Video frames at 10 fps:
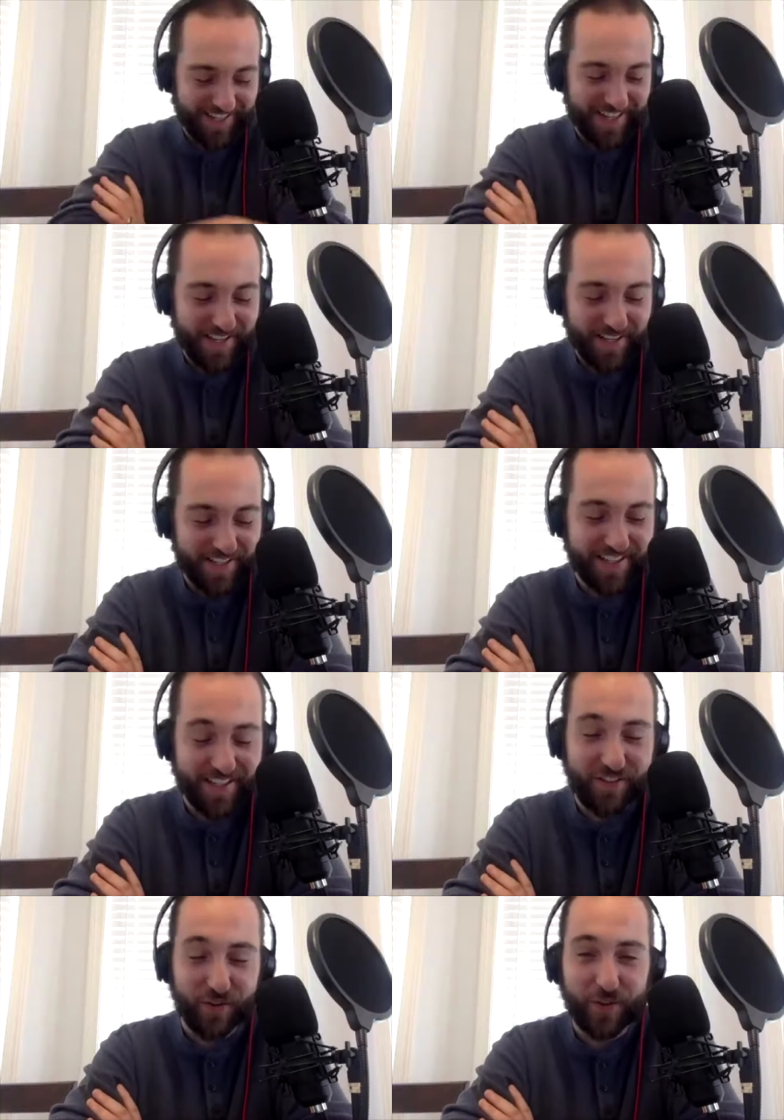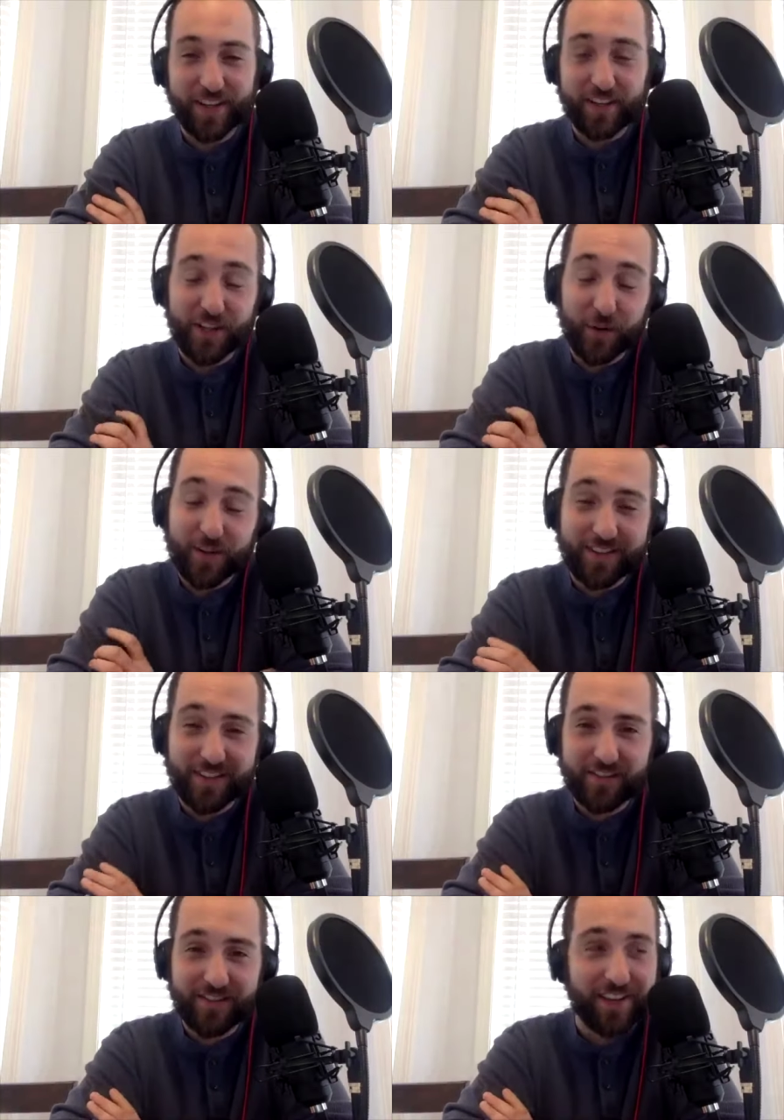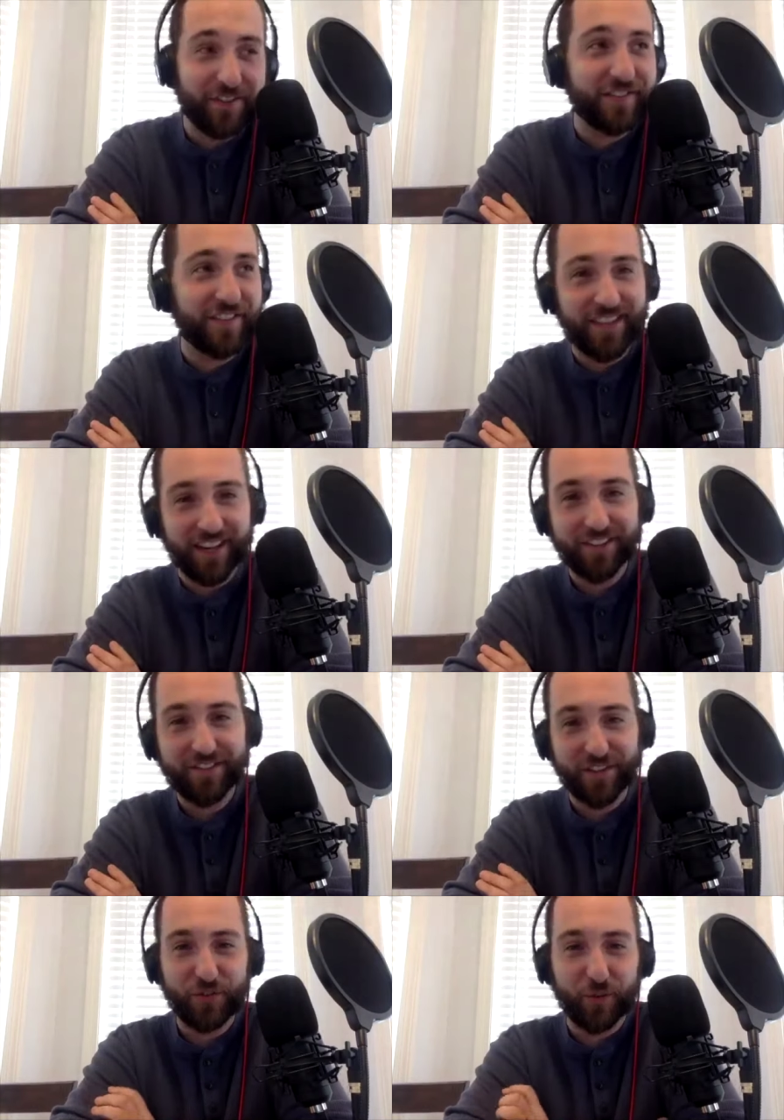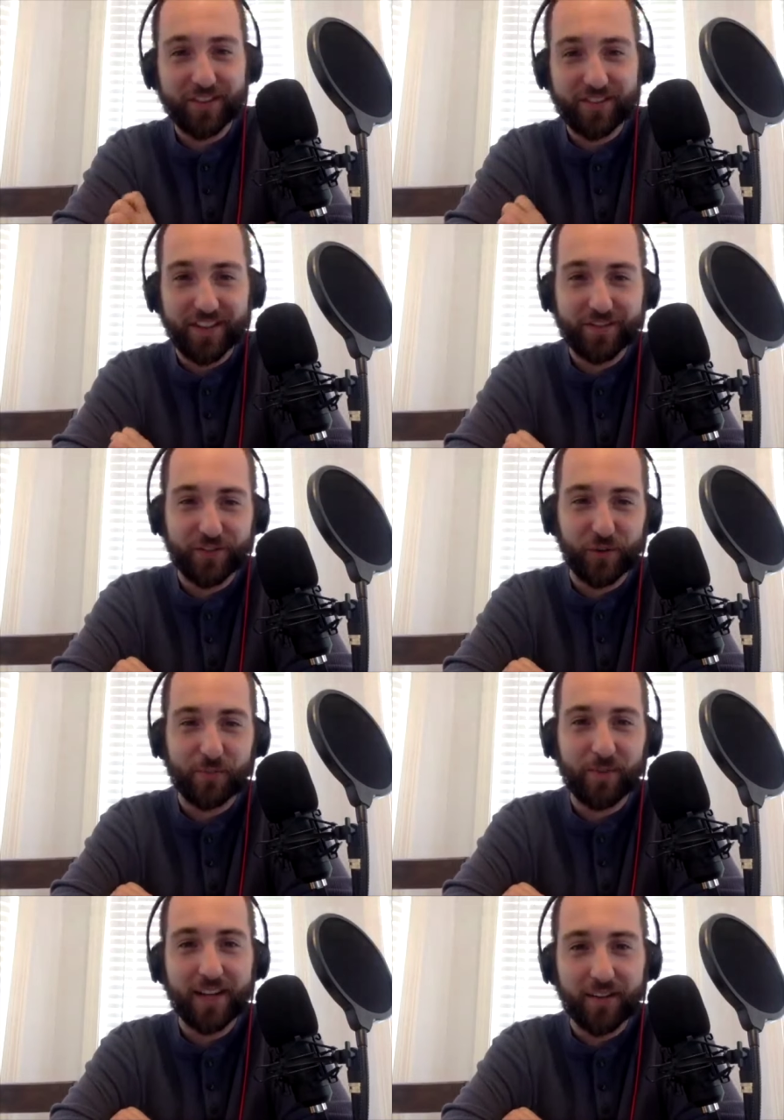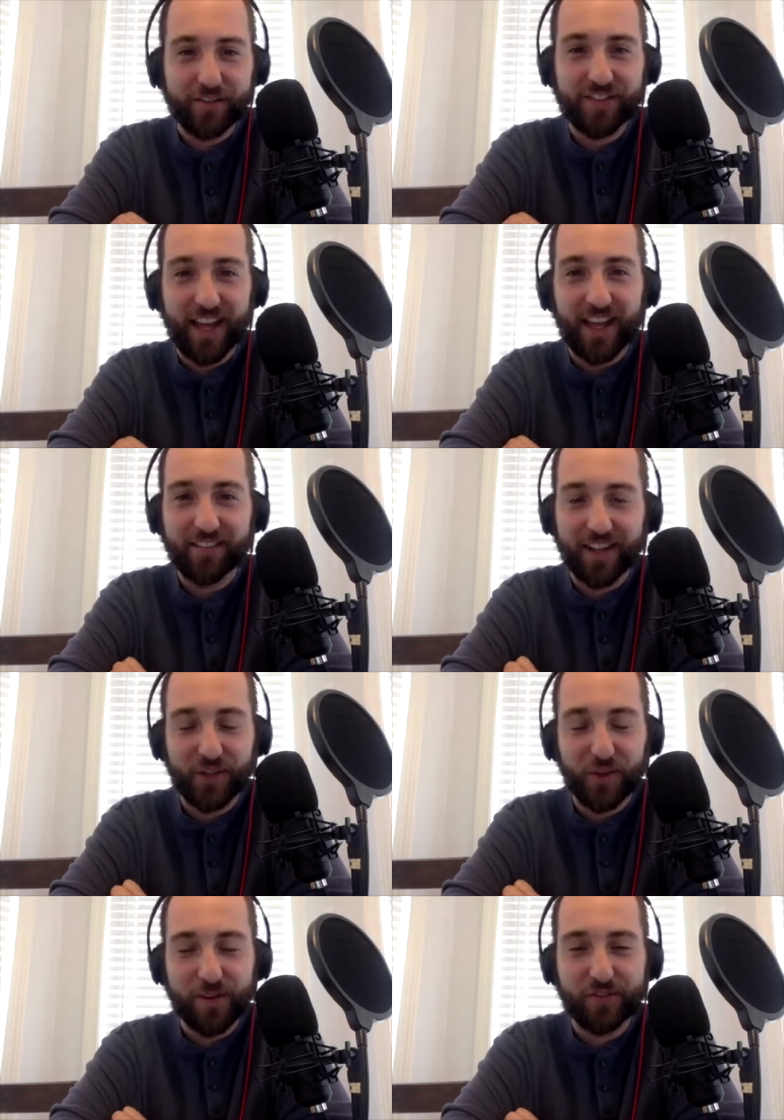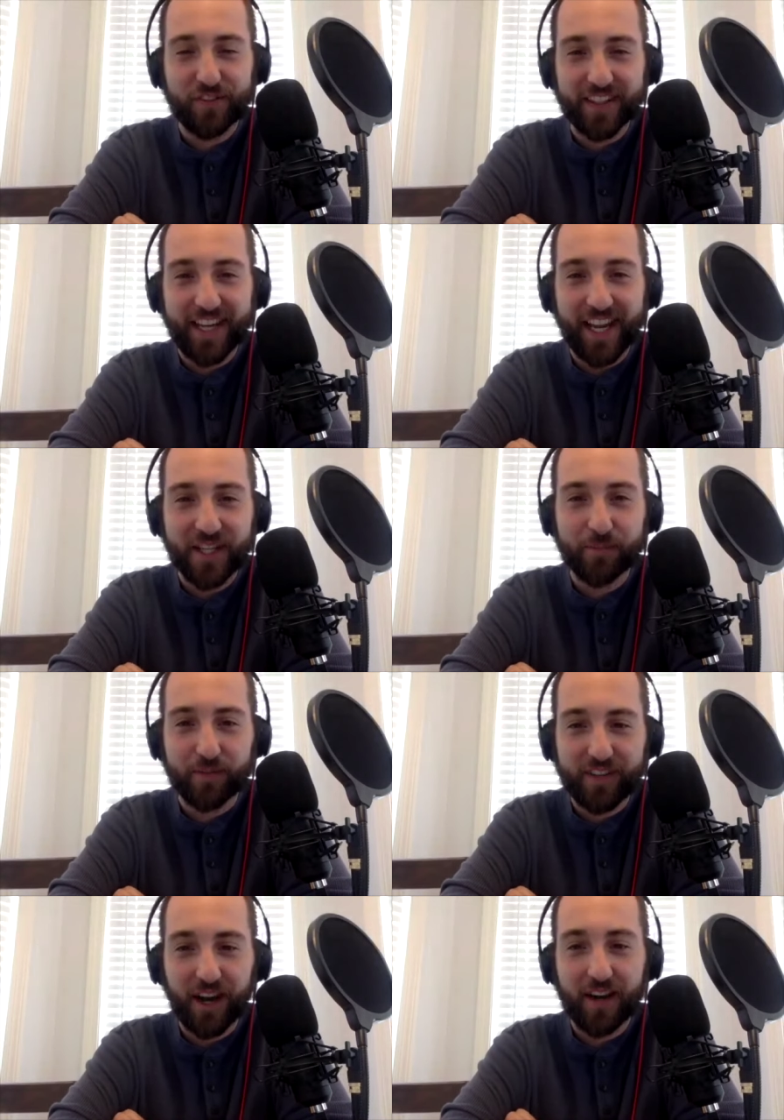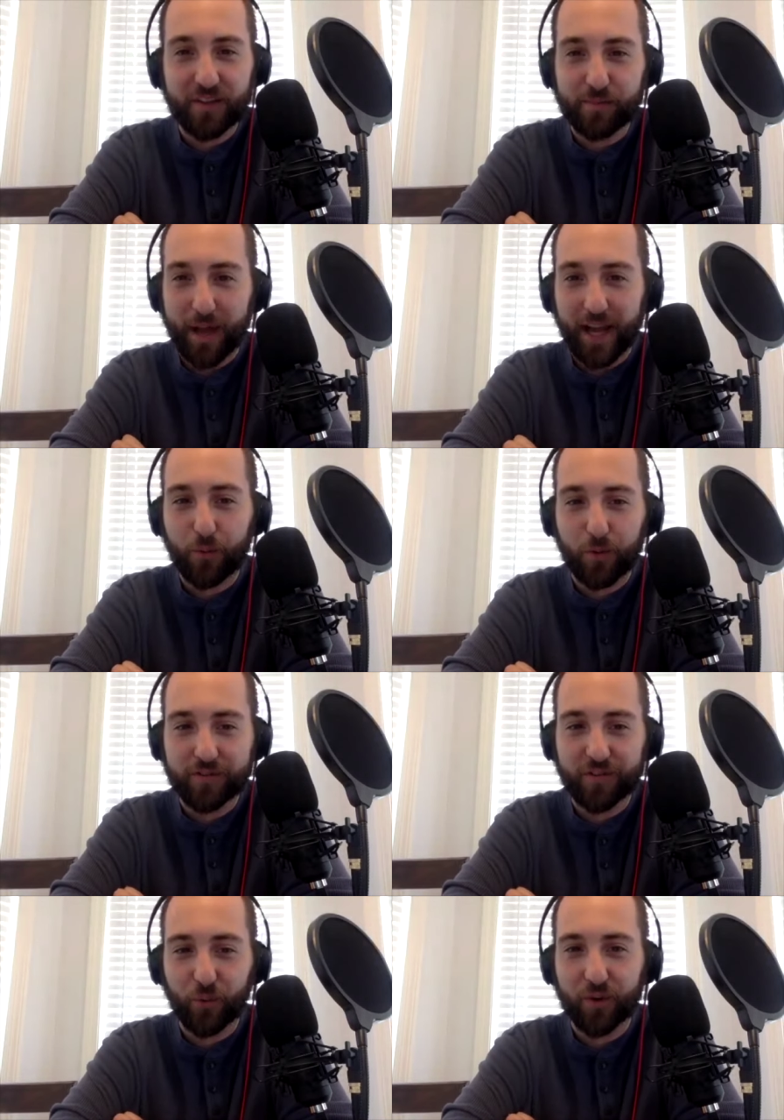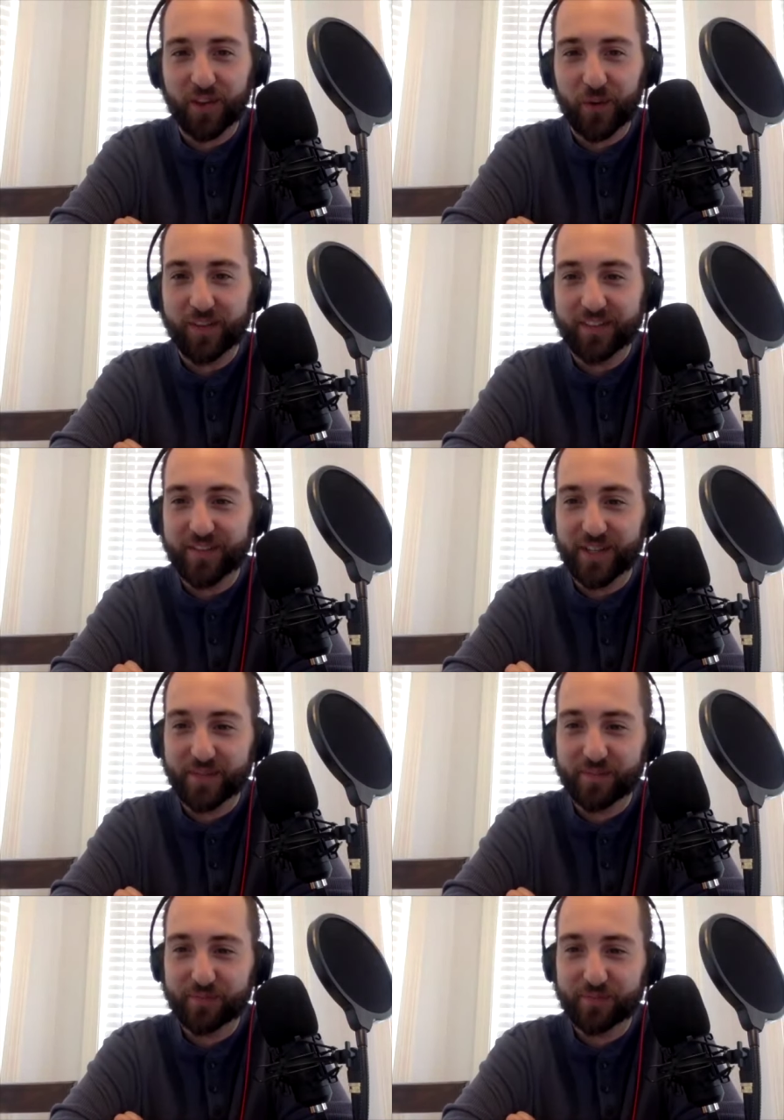it the re, you know it, it's not just a stylistic choice. It's to remind us that, like you mentioned, the kingdom of God is backwards to the world that we live in.